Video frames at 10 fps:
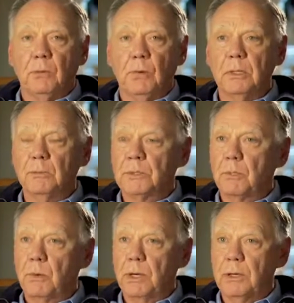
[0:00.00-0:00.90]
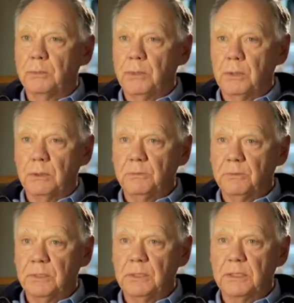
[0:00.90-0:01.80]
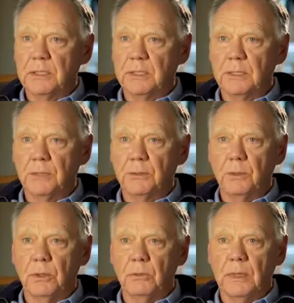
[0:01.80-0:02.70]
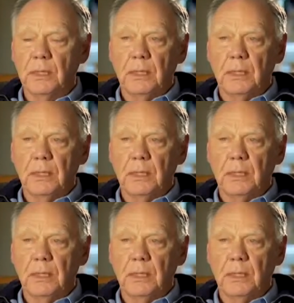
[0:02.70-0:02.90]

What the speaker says: One was acquired immunodeficiency syndrome,